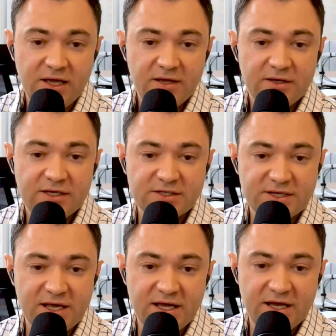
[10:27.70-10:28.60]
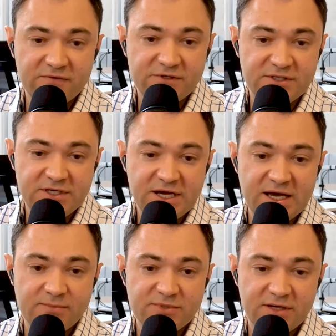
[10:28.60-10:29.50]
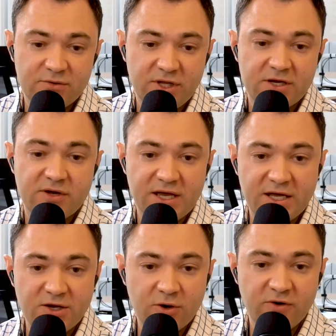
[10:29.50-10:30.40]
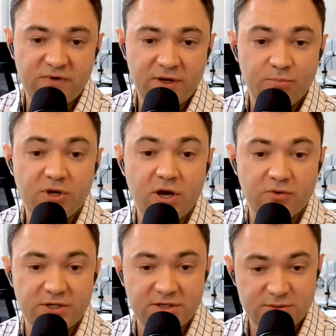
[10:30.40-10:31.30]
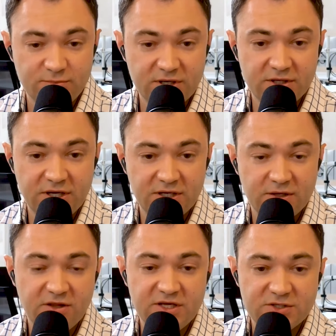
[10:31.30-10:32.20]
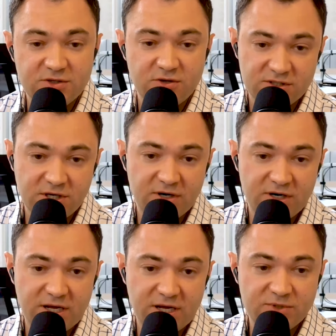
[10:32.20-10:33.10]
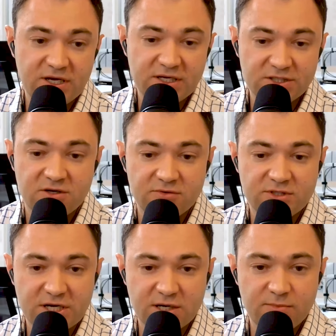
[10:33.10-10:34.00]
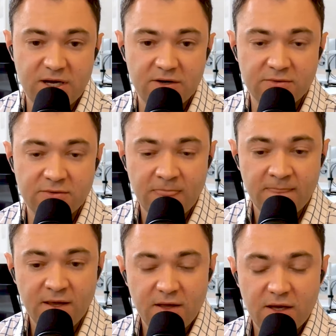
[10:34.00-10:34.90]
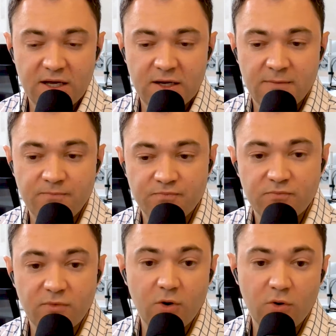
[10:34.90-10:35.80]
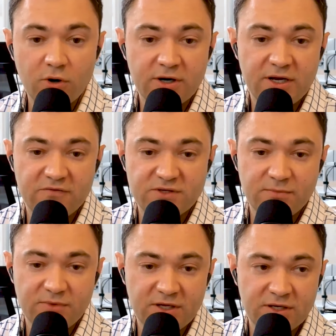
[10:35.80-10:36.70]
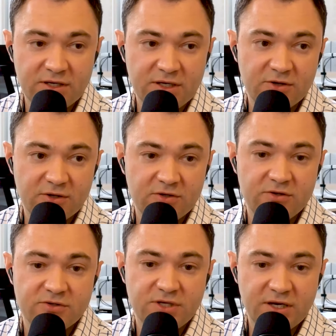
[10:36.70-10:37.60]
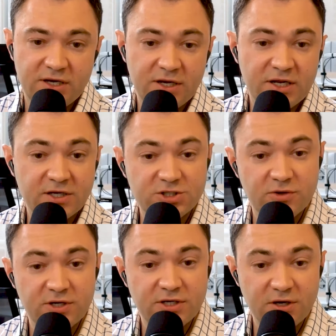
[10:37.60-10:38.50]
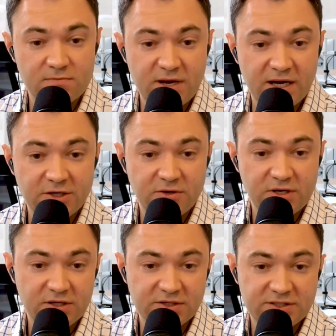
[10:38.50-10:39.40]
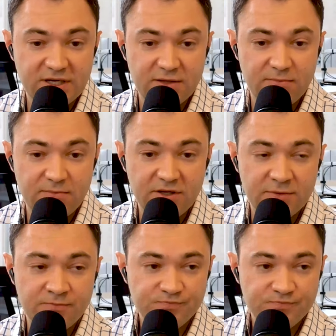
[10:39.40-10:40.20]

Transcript: just kind of have tabs on like, okay, I know if I go to this building, these units are already empty. I should go check them out. Or if something, there's an issue in a nearby unit, let's say in the building,